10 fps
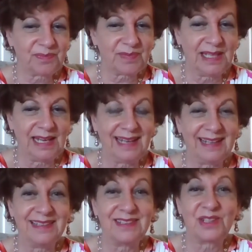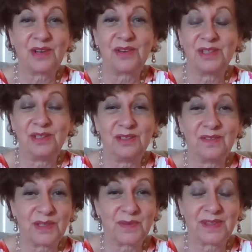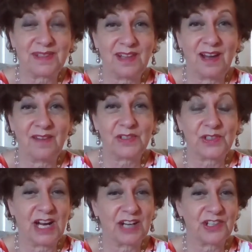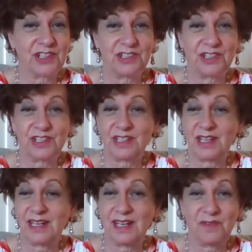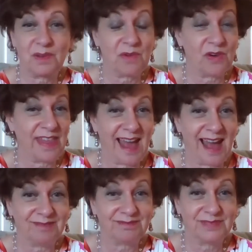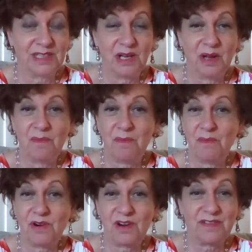And so the universe with the law of attraction is just going to give you more of that, more of